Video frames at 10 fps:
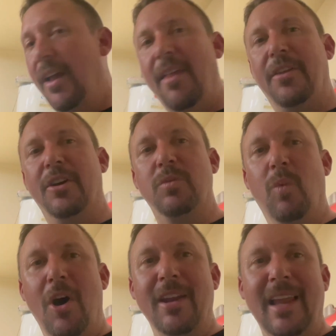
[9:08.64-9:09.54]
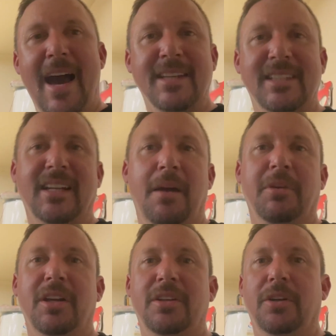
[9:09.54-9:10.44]
There is one last thing I'm
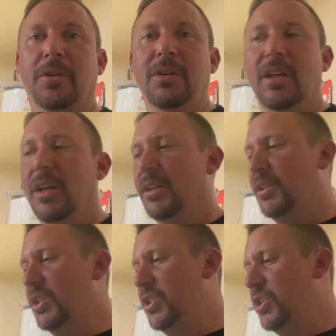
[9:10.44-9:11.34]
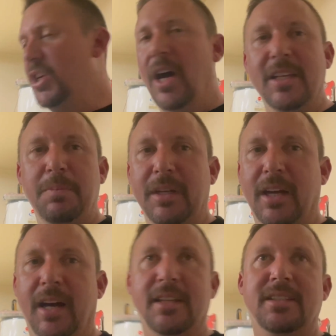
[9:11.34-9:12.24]
gonna do, just
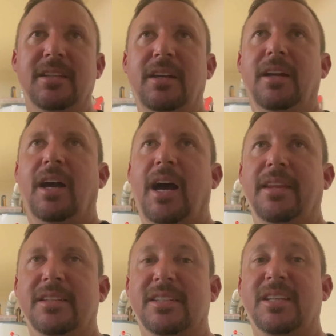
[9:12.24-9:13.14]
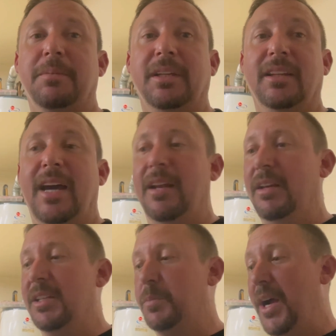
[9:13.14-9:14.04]
because this is something that
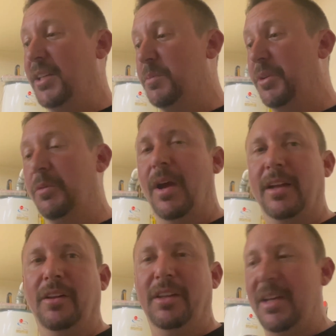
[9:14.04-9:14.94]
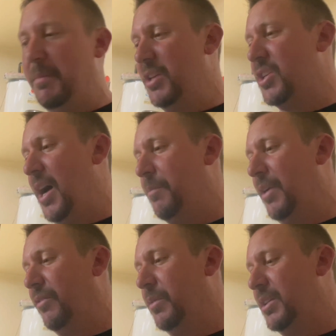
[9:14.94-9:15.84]
is practiced pretty regularly at my shop
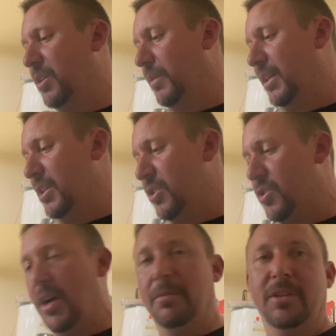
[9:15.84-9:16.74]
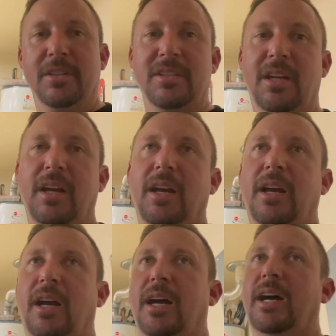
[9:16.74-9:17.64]
whenever we deal with engine troubles.
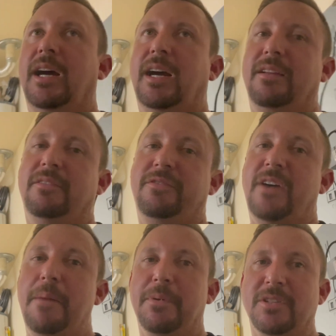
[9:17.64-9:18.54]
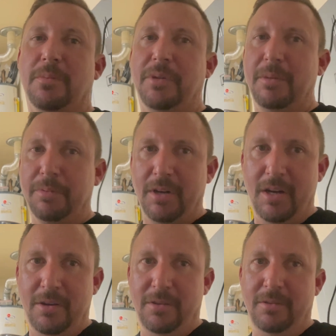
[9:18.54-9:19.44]
Vipers are pretty
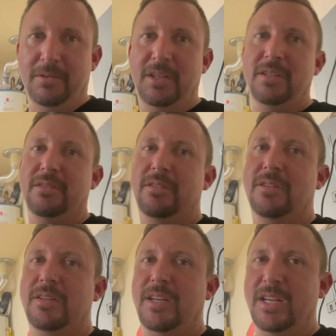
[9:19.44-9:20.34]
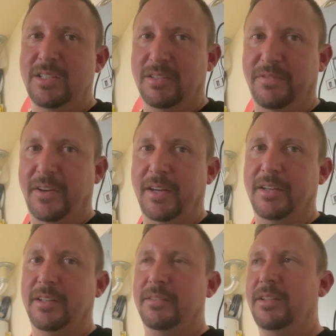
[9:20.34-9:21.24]
prone to engine failure.